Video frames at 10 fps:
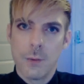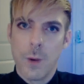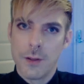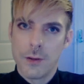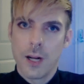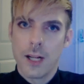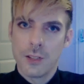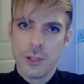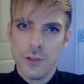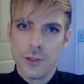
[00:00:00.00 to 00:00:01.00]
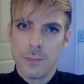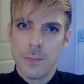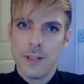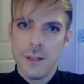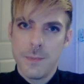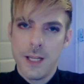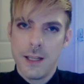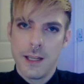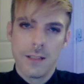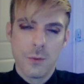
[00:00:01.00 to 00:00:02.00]
whether or not students are
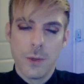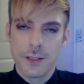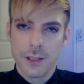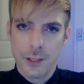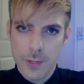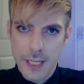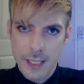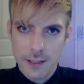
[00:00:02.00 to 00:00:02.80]
participating and to what degree.